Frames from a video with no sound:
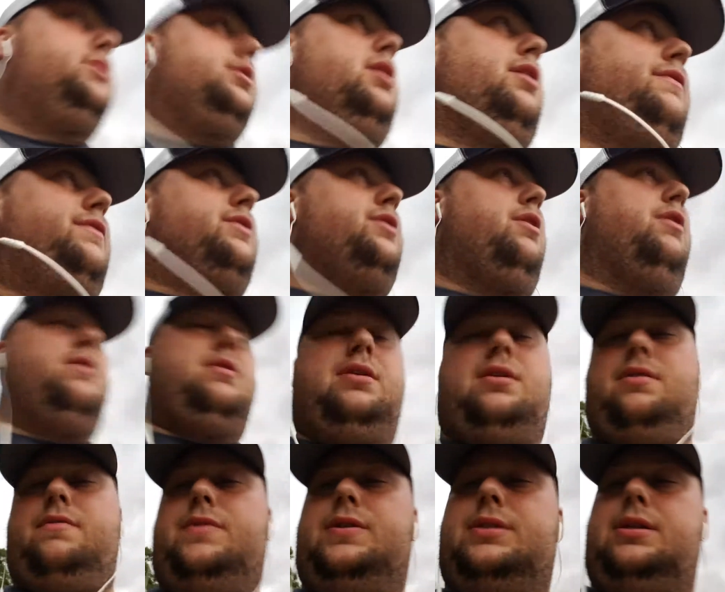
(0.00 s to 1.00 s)
stuff. So
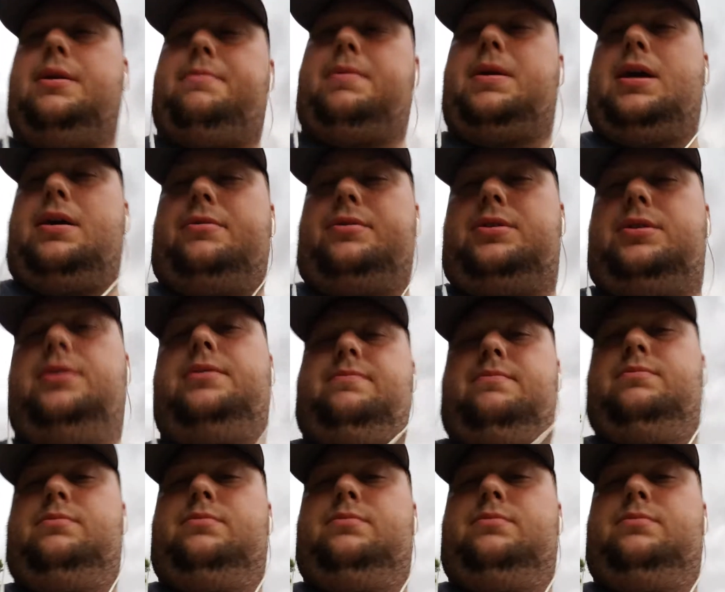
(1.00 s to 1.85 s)
every step counts.